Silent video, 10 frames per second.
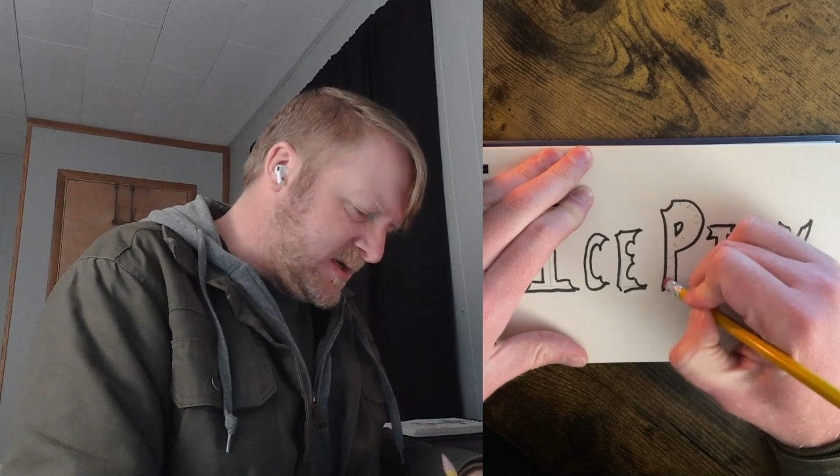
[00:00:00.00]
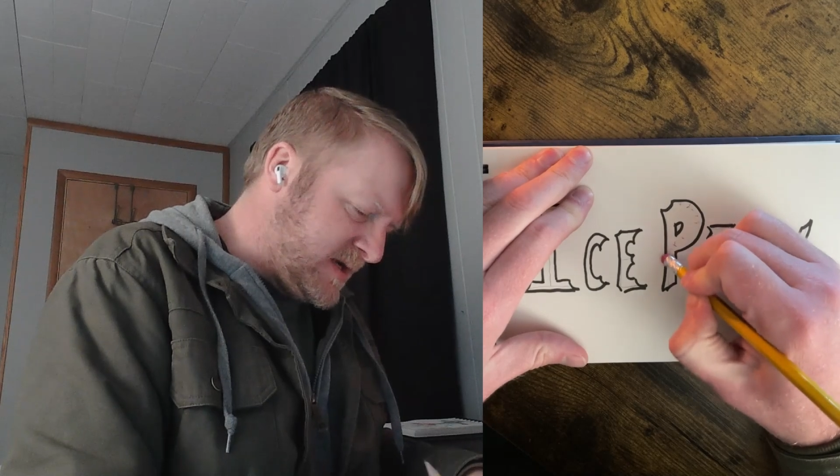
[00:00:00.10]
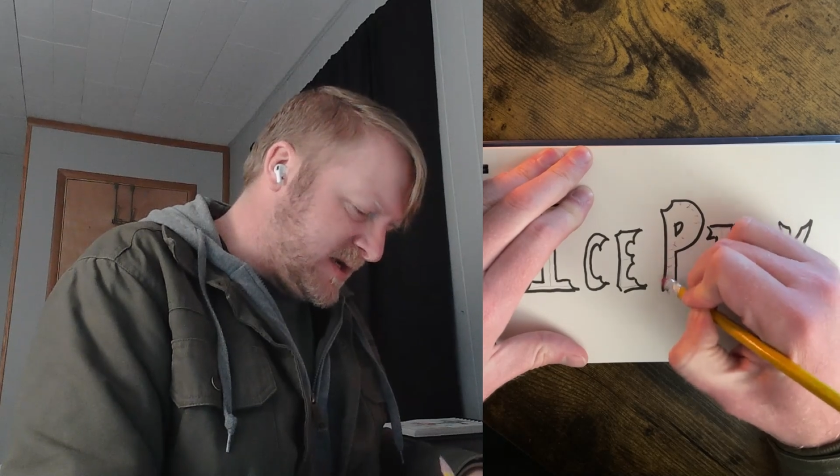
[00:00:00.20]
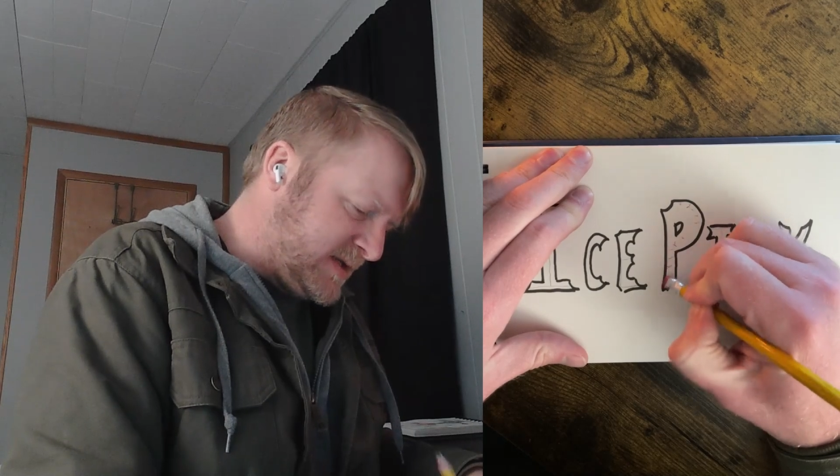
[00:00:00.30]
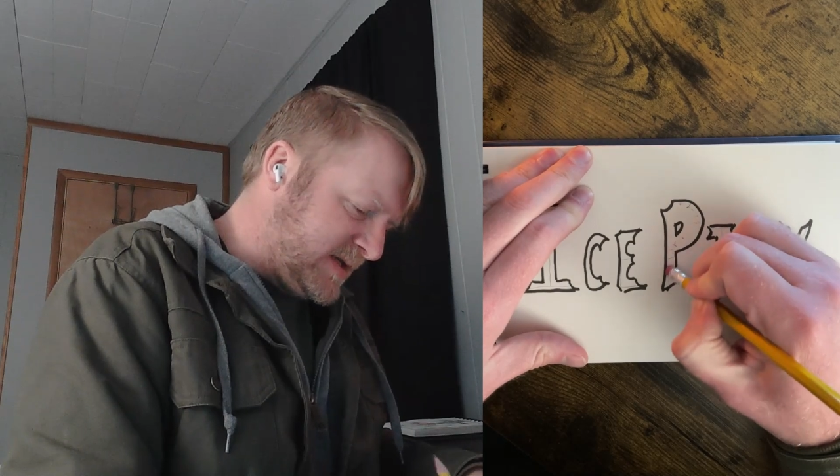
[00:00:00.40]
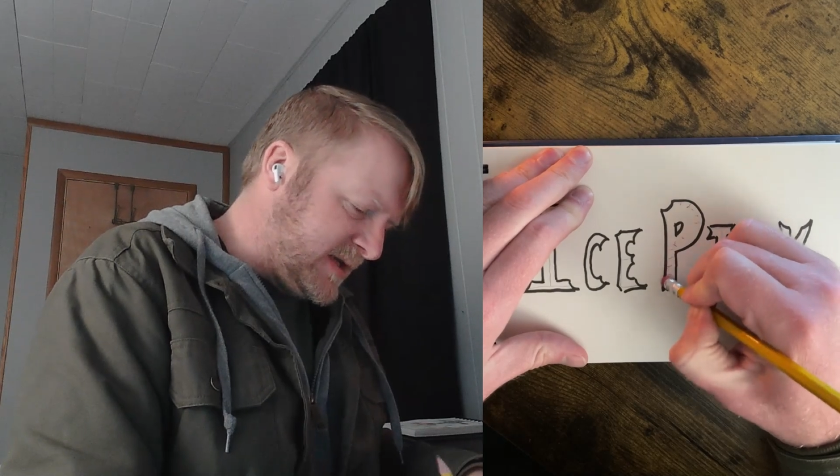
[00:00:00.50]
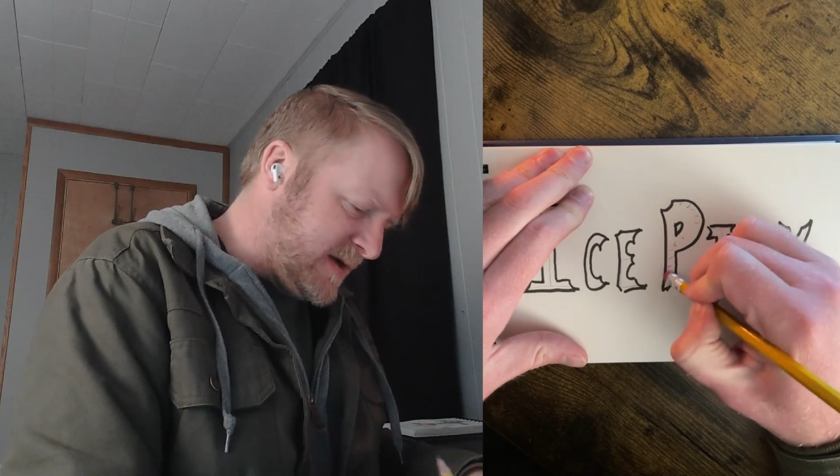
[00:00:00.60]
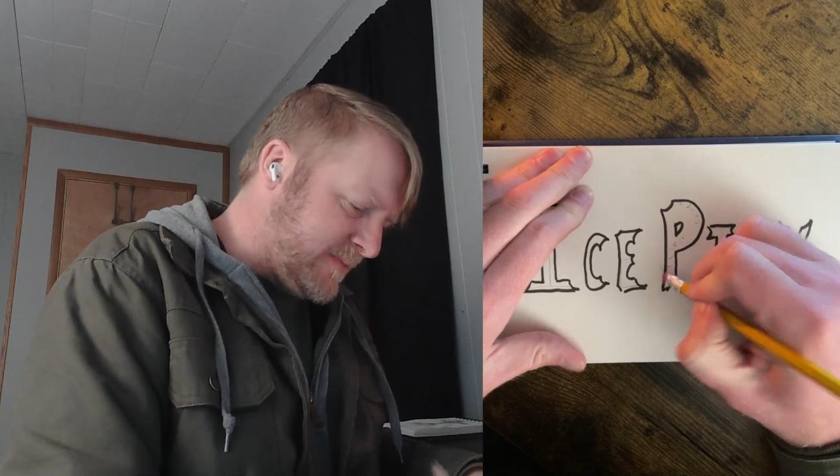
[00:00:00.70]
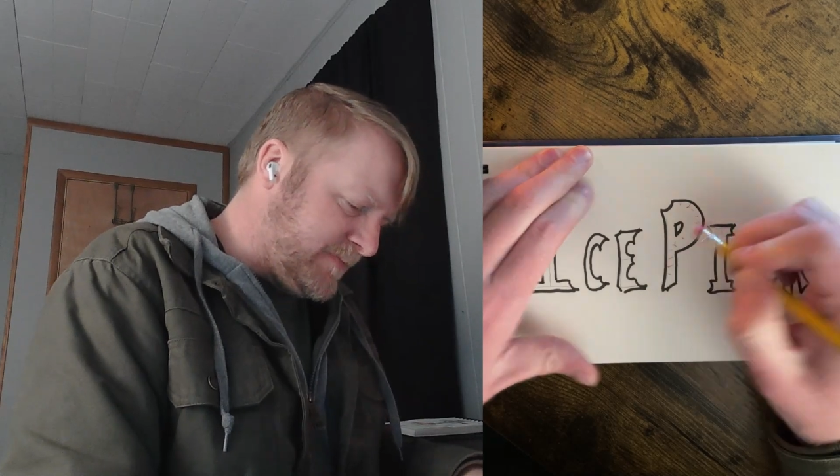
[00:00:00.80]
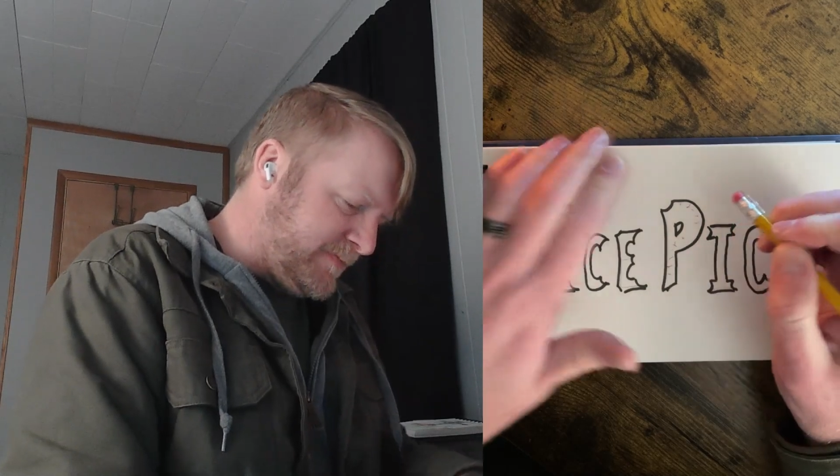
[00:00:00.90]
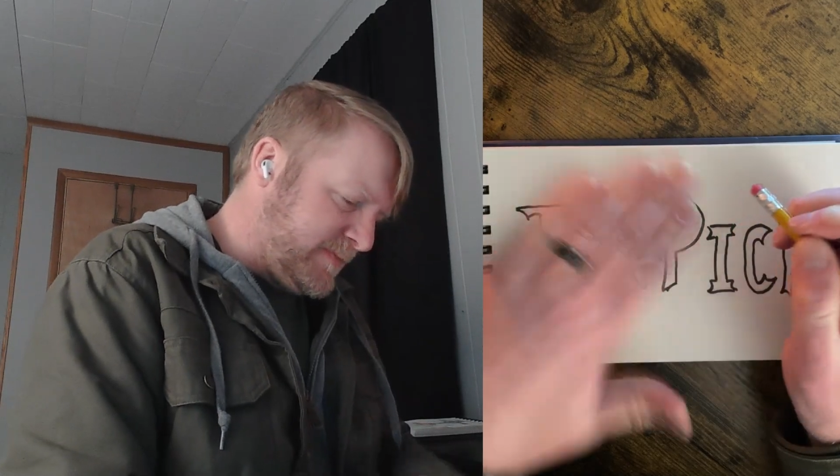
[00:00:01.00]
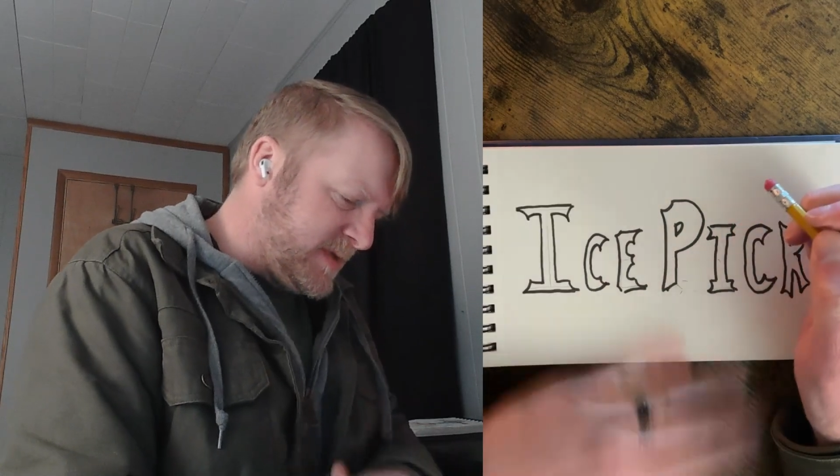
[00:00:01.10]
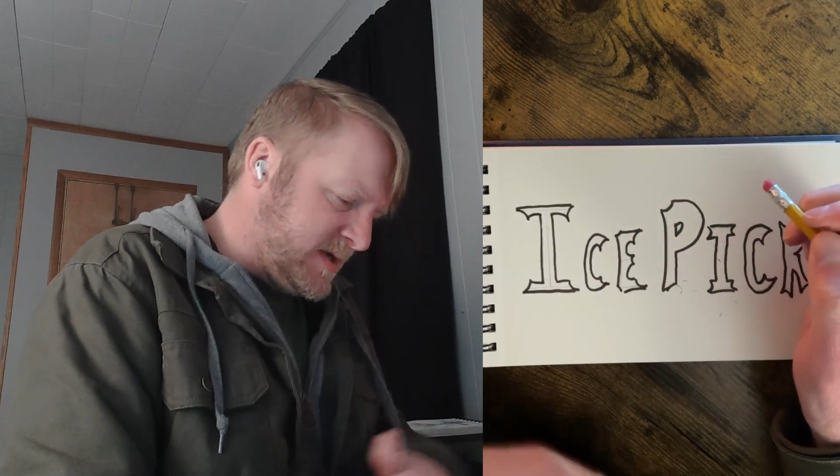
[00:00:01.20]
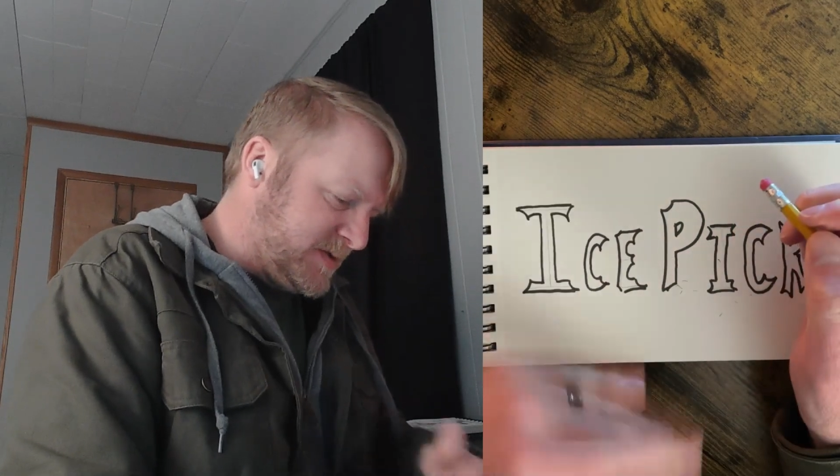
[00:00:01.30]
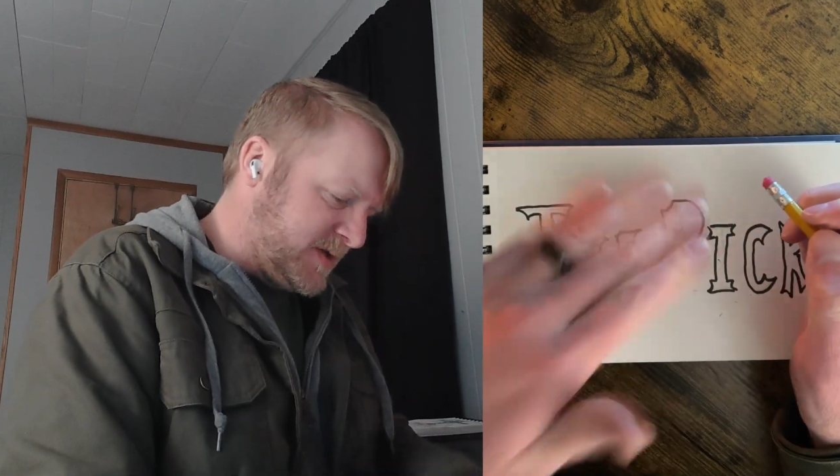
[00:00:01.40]
And God's like, yep.
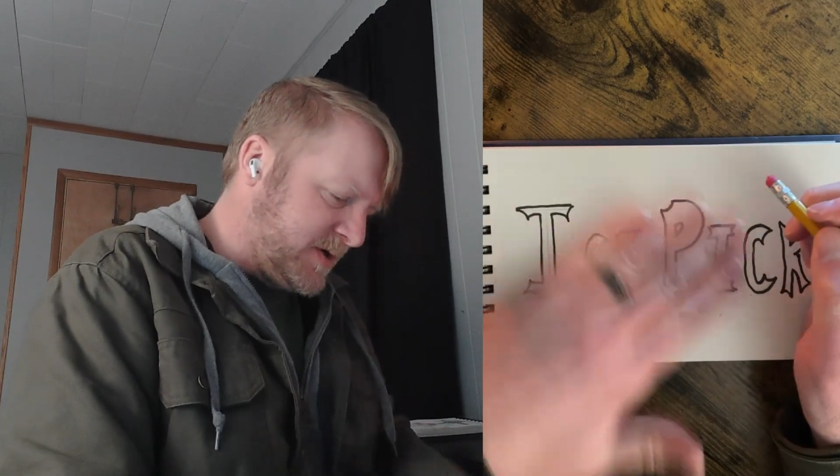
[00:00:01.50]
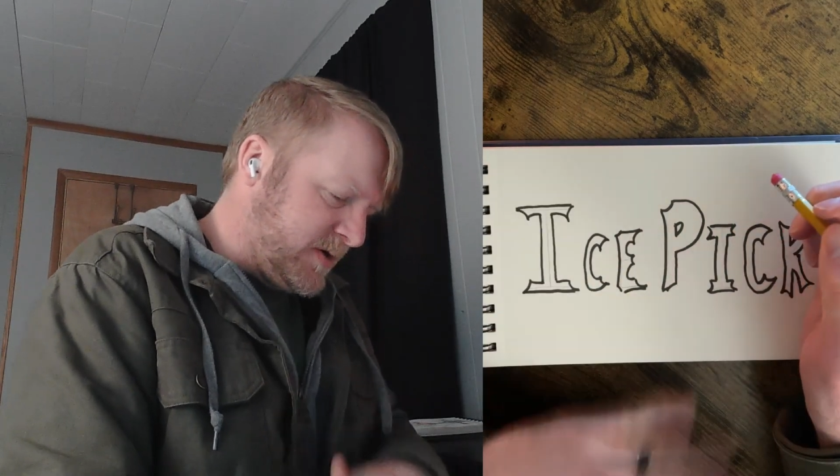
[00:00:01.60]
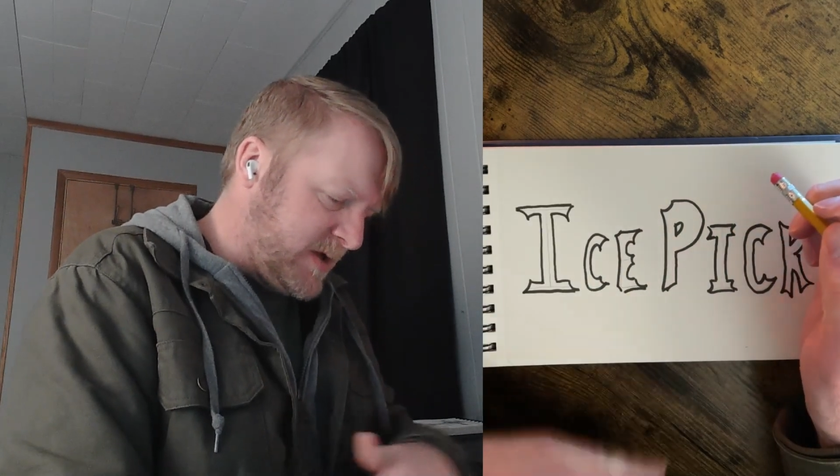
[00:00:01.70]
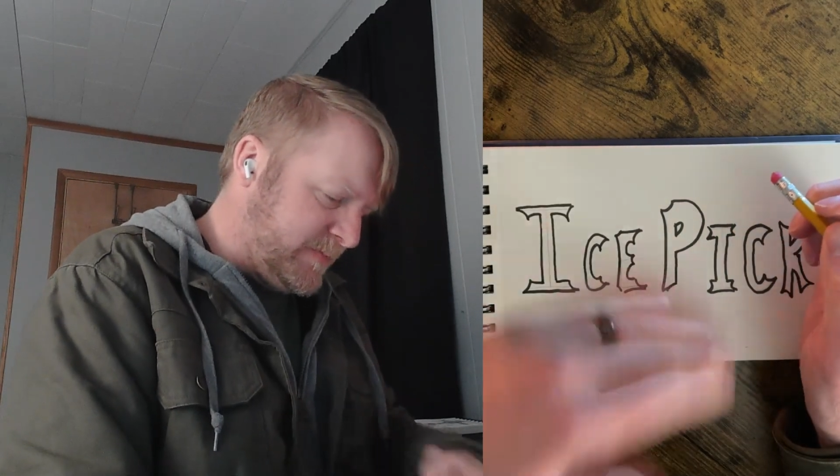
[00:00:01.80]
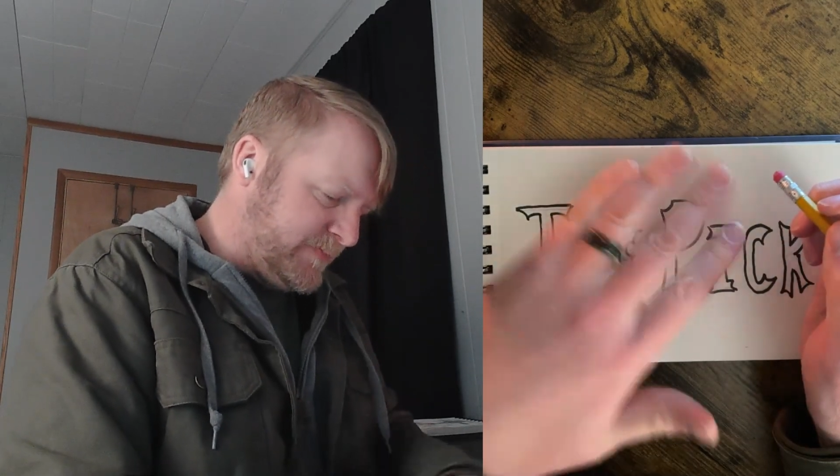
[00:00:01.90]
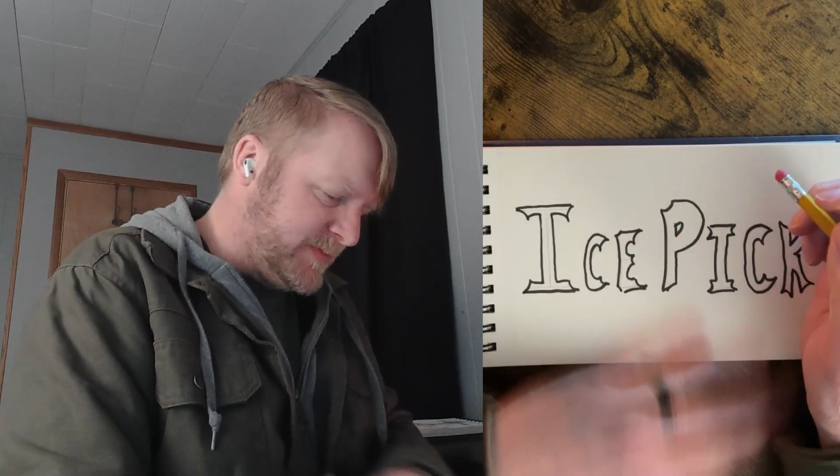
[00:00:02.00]
And I was like, okay.